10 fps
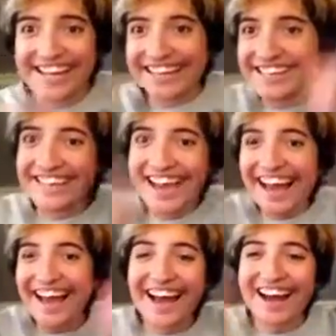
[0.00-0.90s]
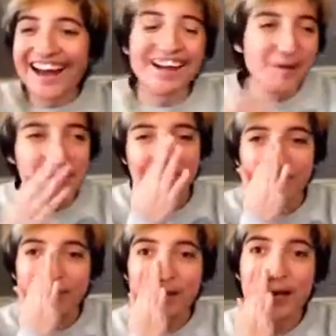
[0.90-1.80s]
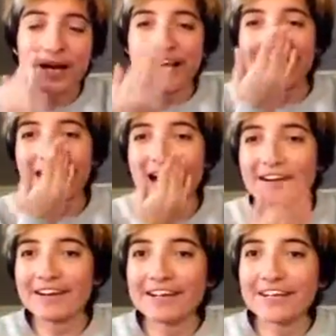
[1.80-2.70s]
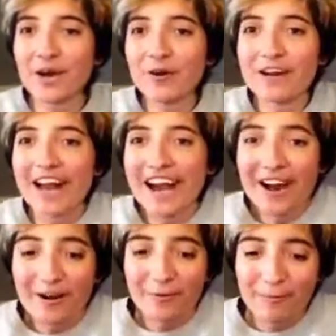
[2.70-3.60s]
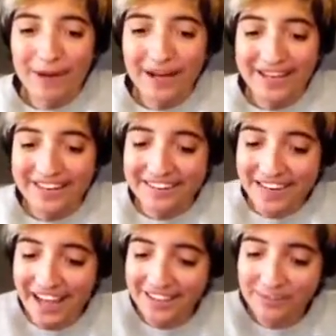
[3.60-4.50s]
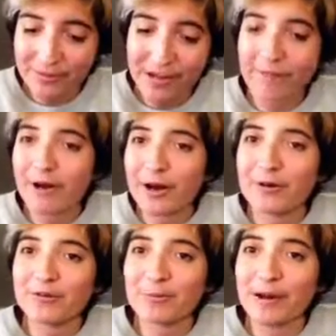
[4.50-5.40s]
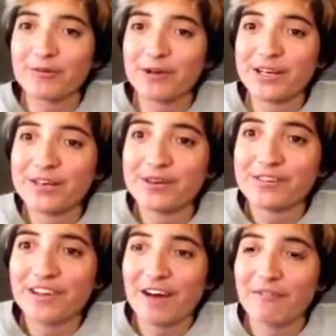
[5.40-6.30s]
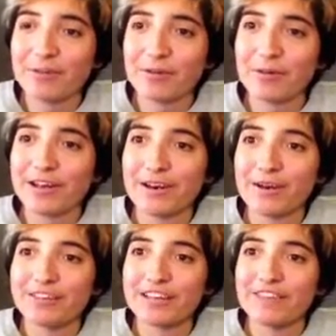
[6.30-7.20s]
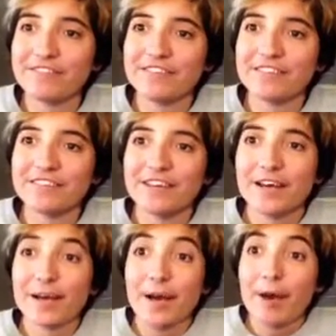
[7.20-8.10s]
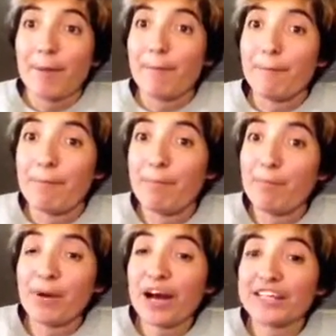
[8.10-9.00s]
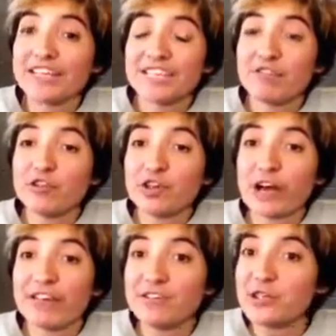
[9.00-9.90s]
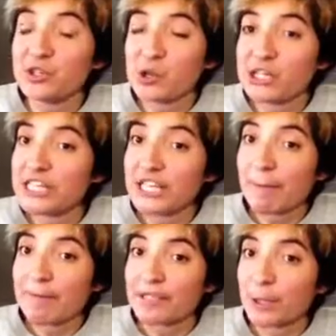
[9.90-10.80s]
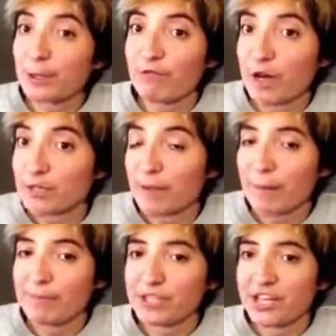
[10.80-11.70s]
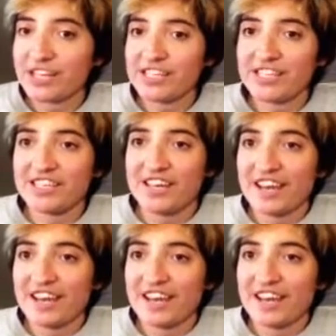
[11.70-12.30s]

yeah uh, I'm gonna go now, but that's what I wrote to my 20 year old self once my 20 year old self sees this. But if you guys enjoyed this episode of Awesome Happy J's,